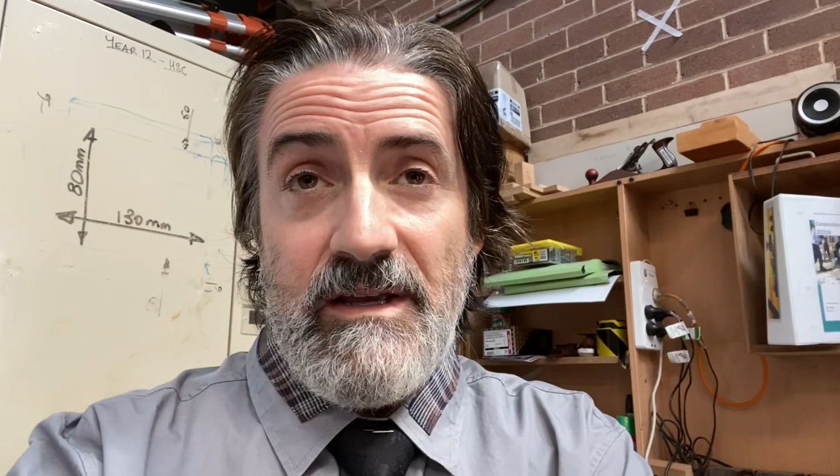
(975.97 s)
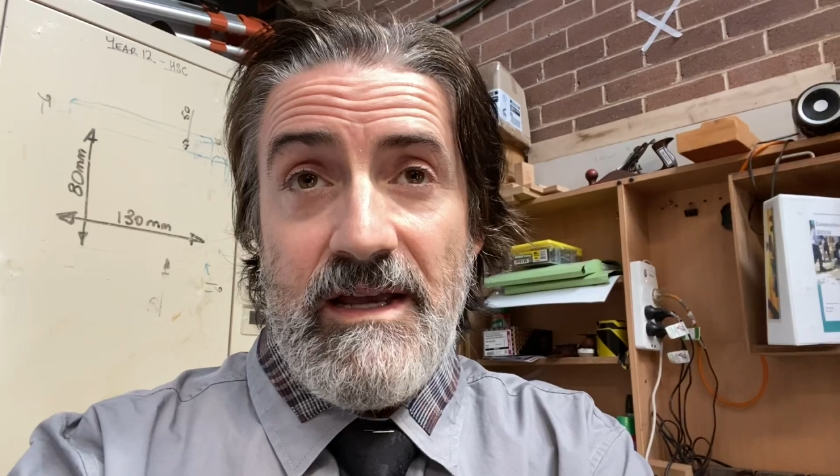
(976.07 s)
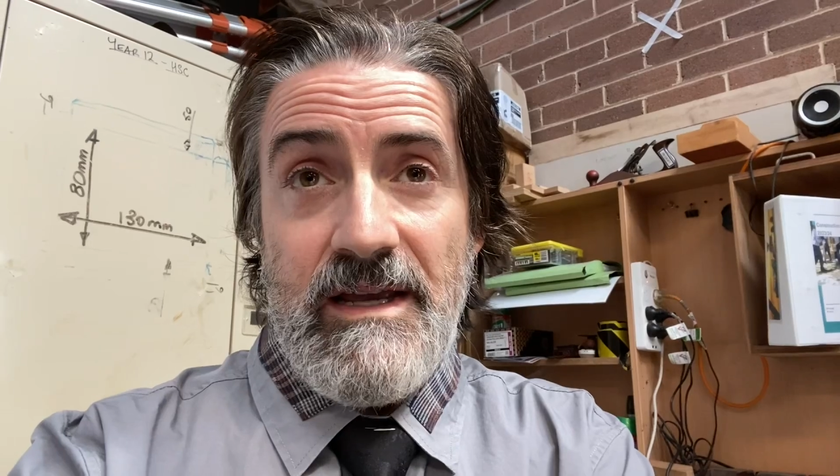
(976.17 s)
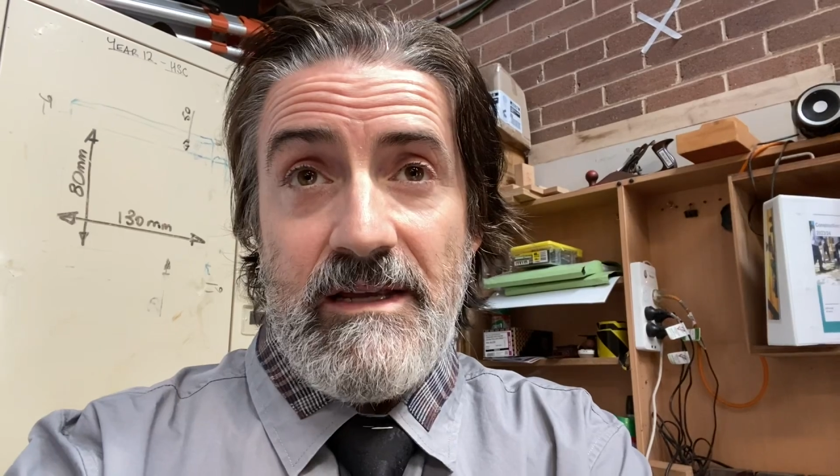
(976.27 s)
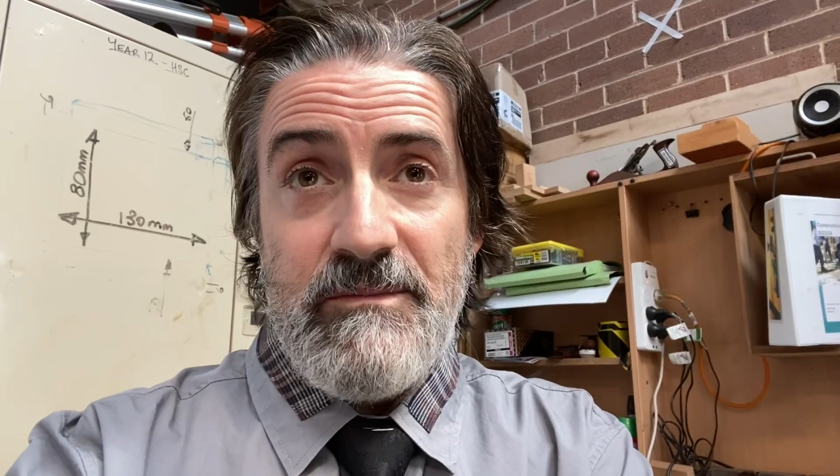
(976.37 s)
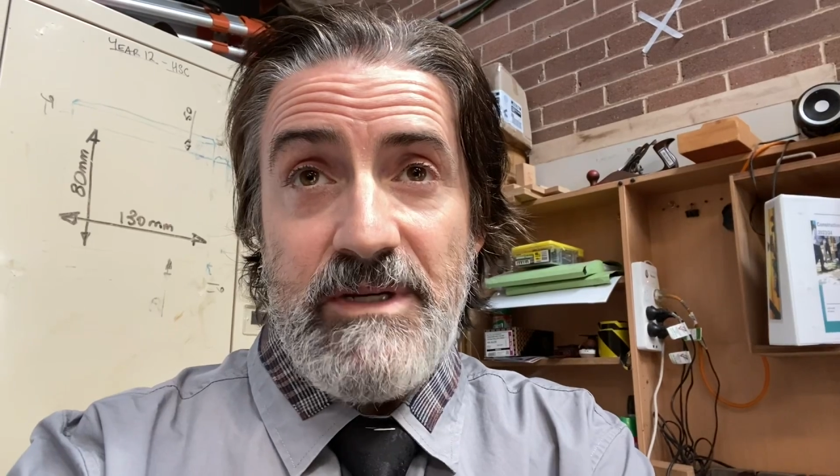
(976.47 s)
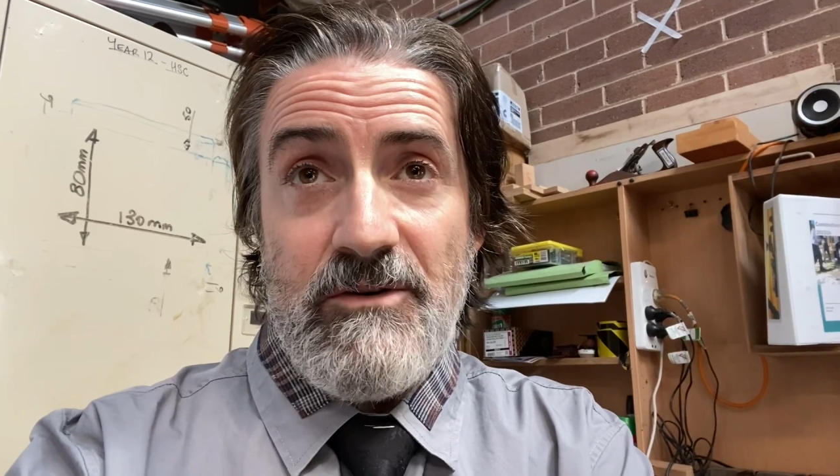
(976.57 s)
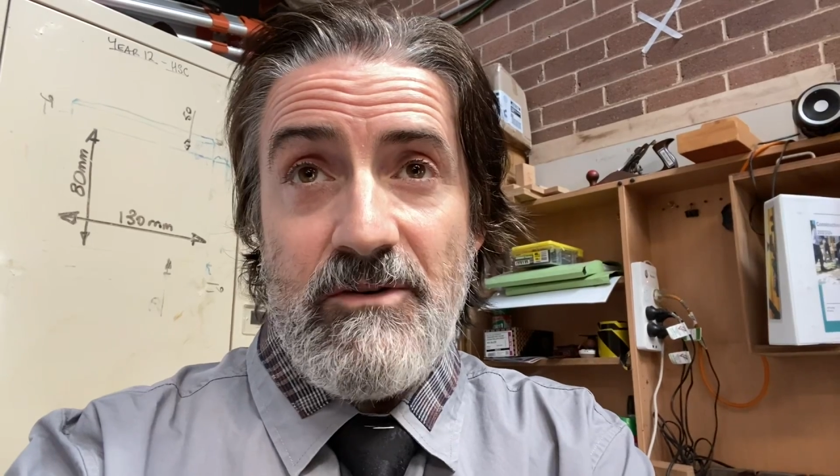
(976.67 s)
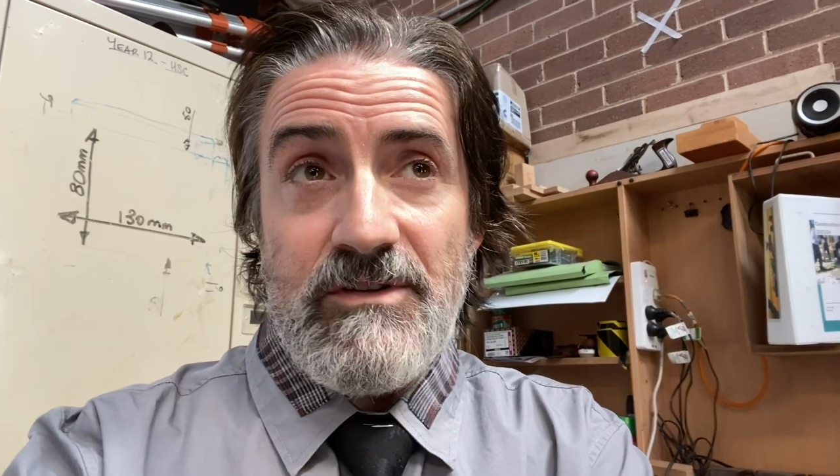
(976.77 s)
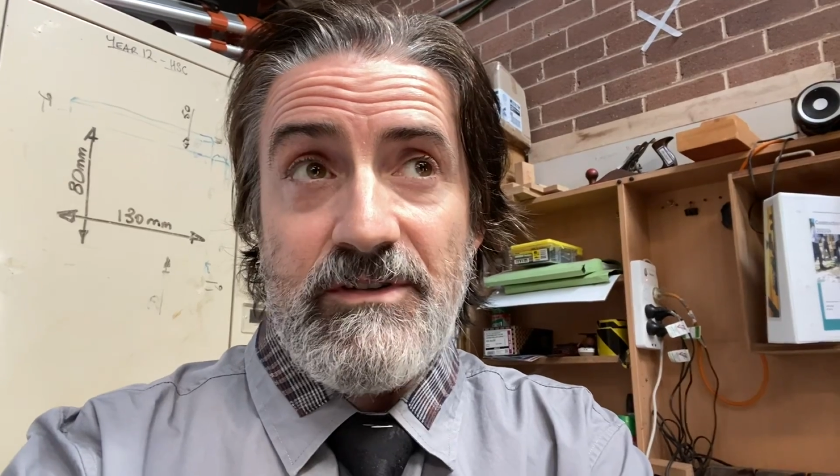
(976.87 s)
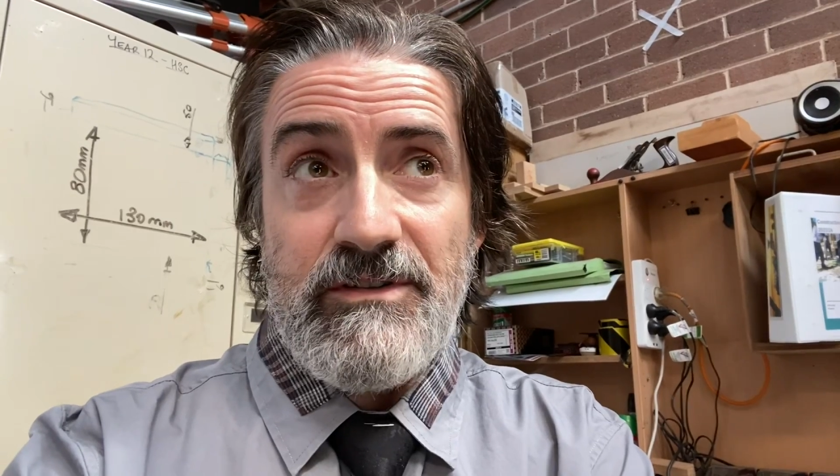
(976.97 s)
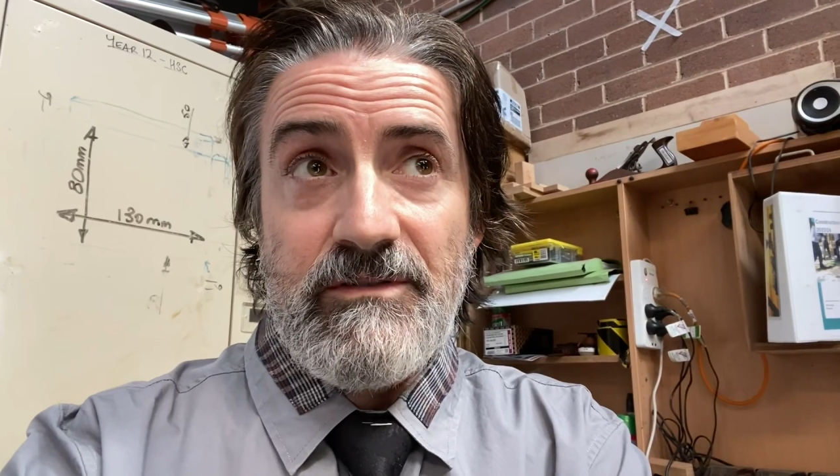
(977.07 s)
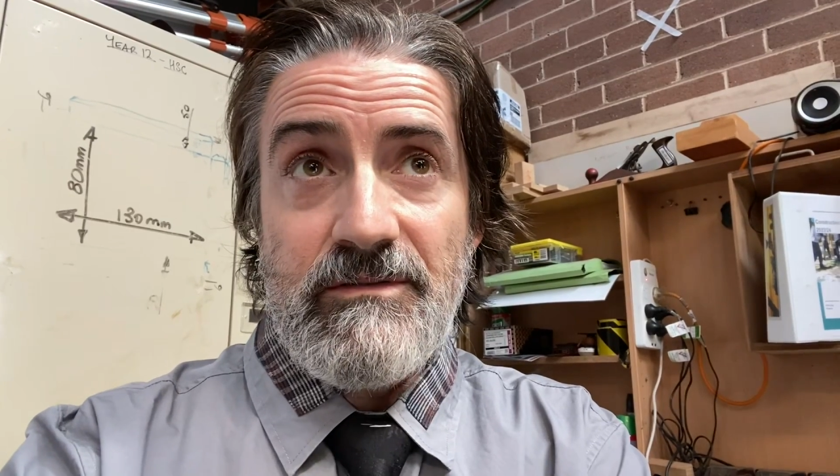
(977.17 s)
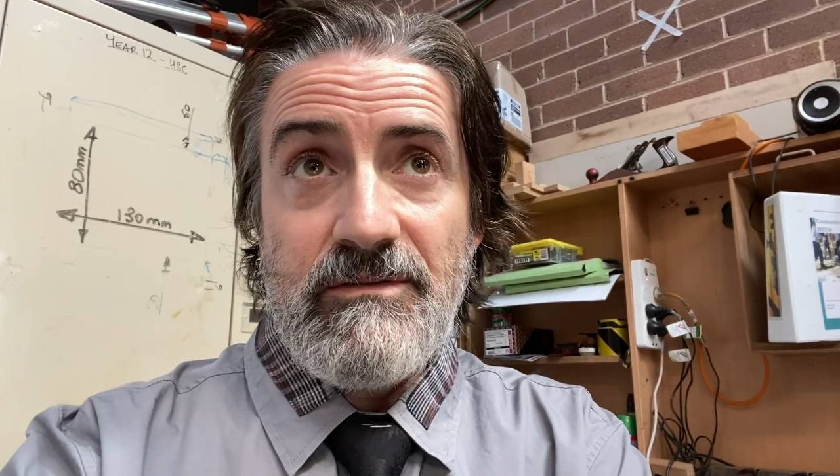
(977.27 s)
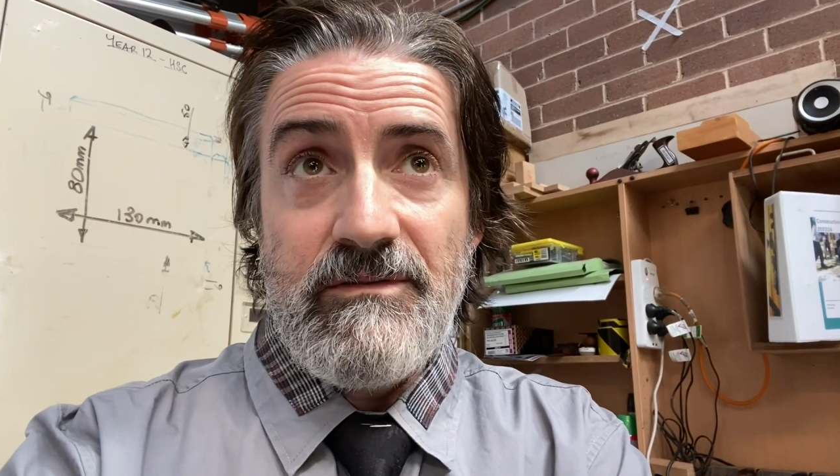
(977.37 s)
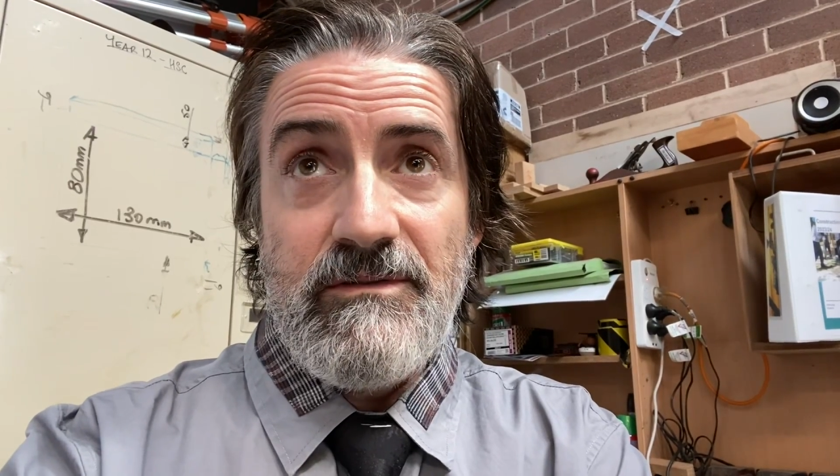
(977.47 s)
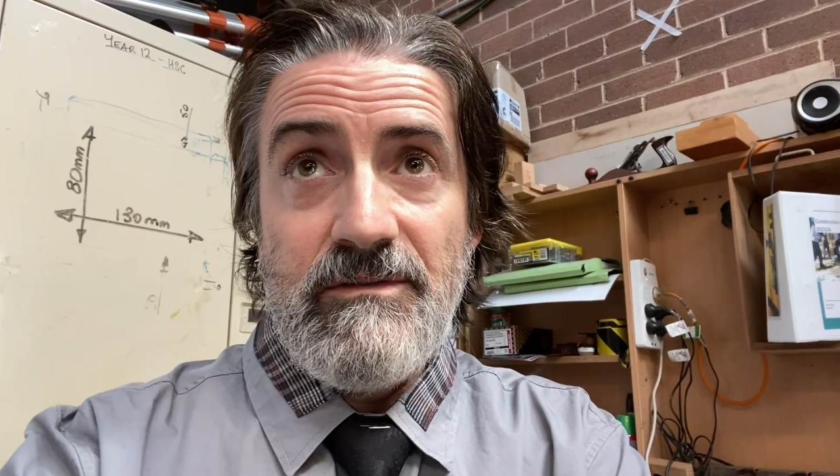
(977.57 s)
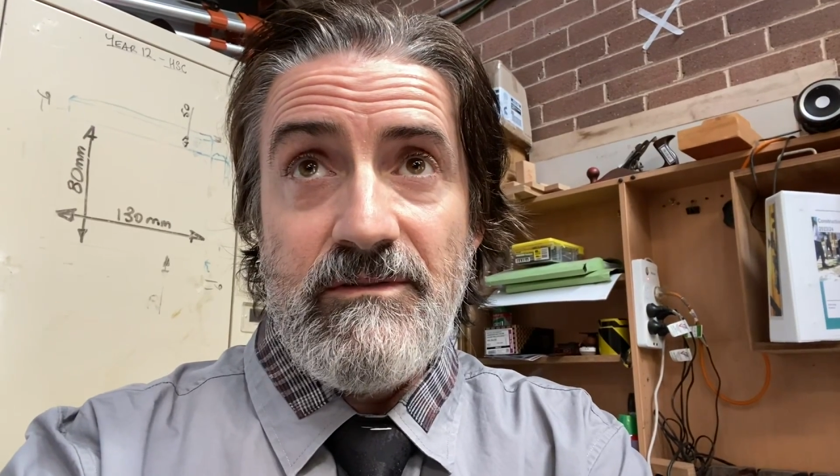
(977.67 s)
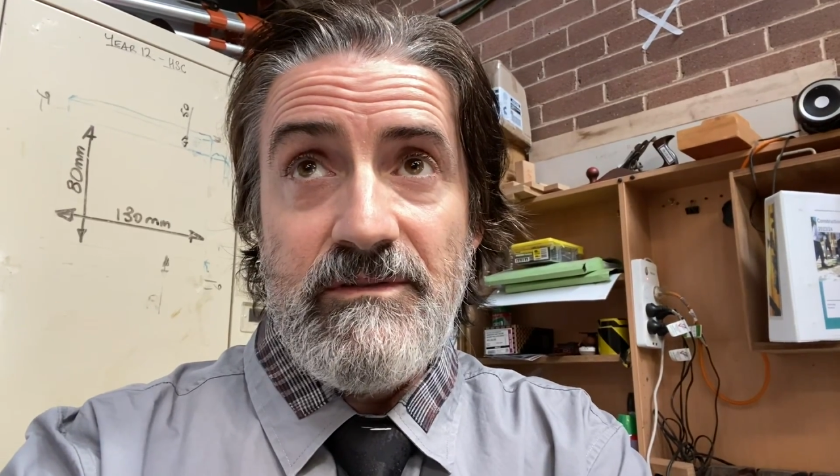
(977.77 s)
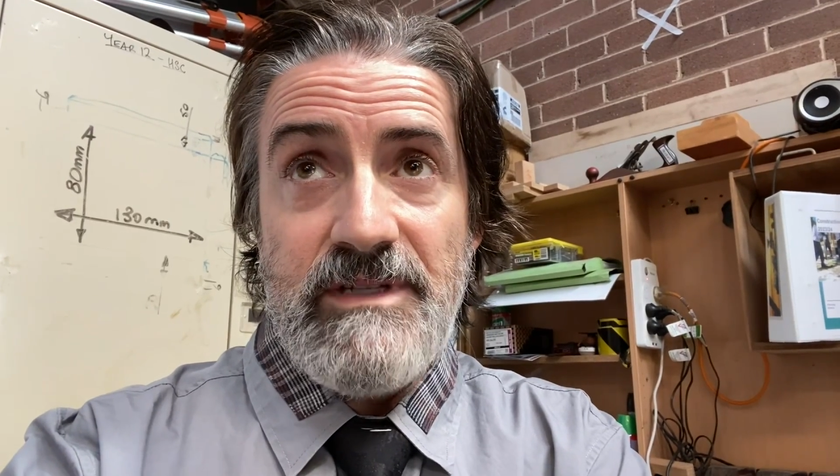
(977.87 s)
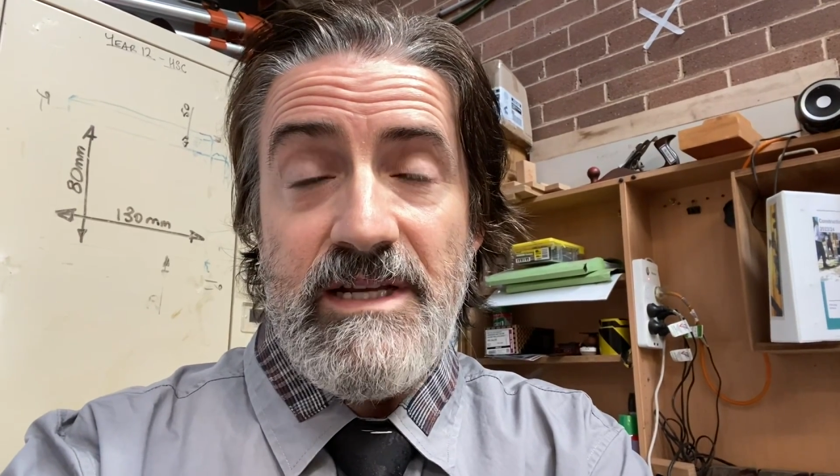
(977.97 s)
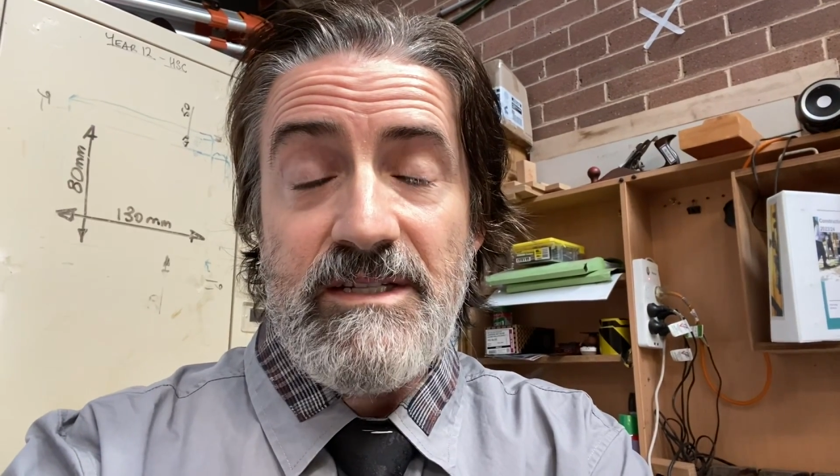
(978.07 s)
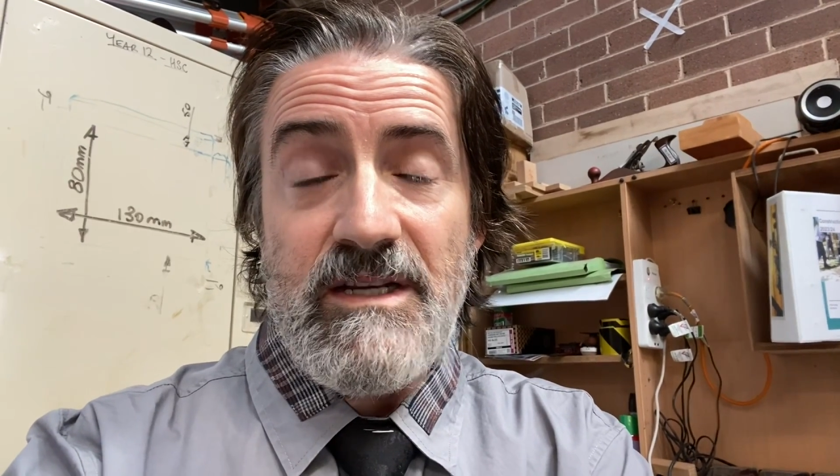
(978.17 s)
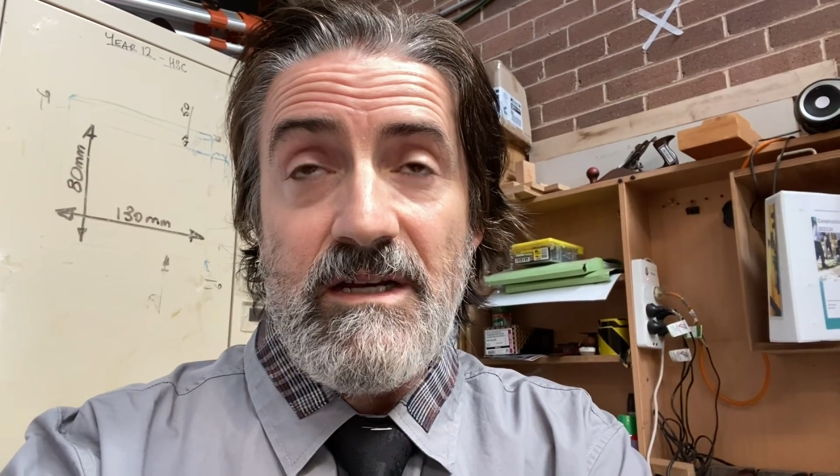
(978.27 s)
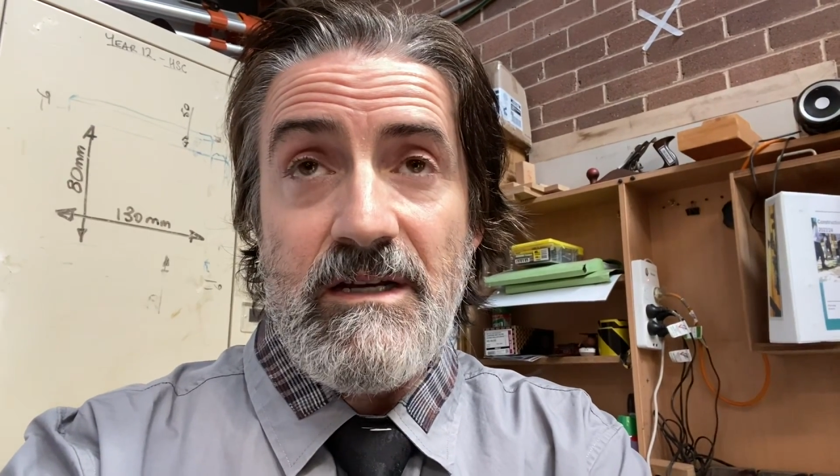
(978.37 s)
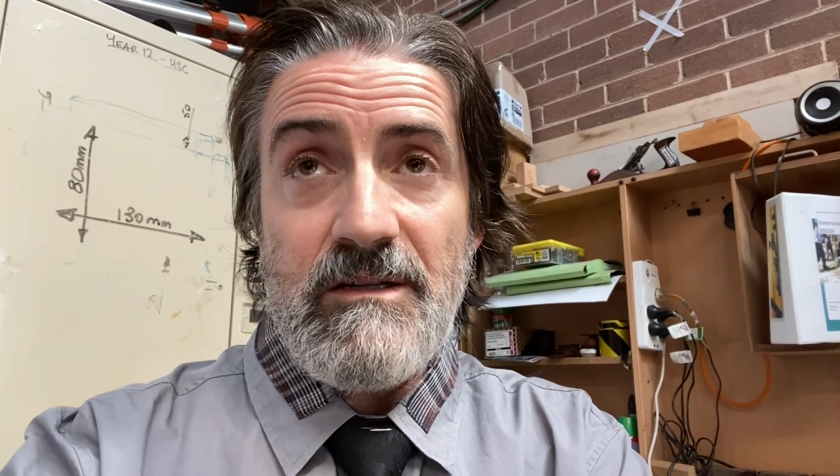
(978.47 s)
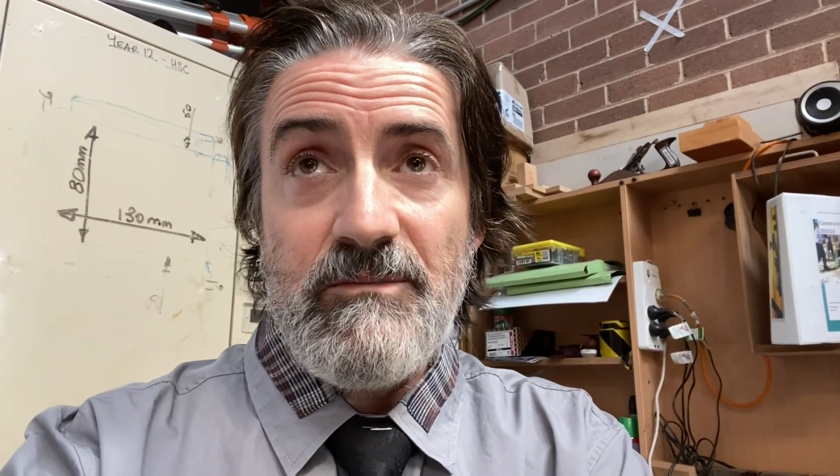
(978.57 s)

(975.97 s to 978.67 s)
And because NESA